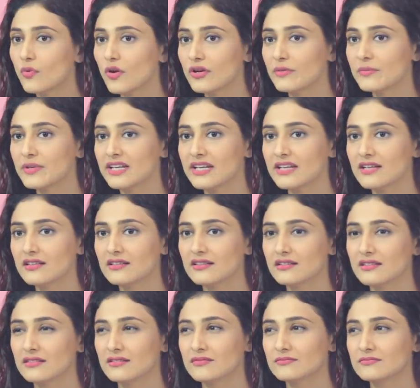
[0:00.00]
want to be,
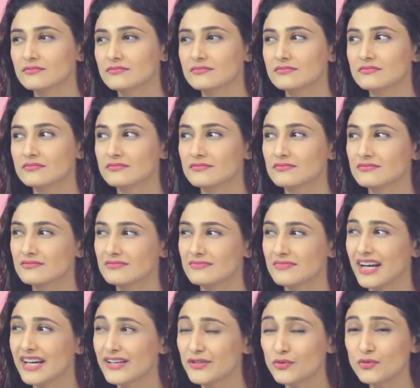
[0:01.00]
um,
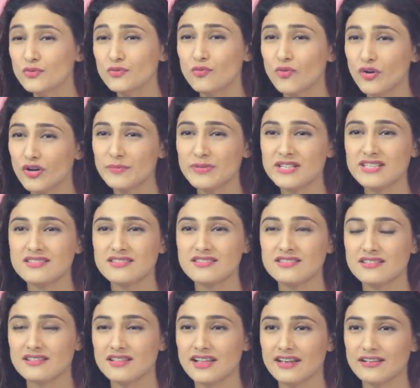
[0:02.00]
I don't want to be
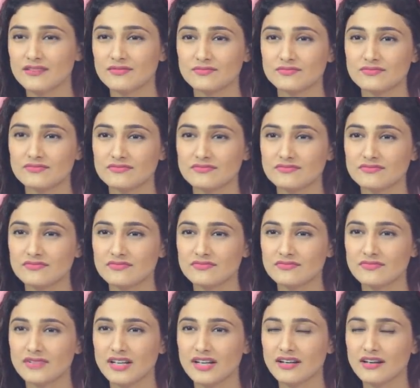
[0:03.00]
like,
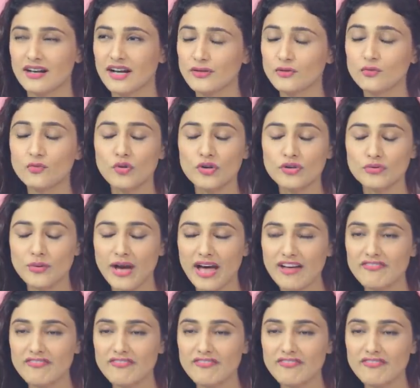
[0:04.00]
I don't want to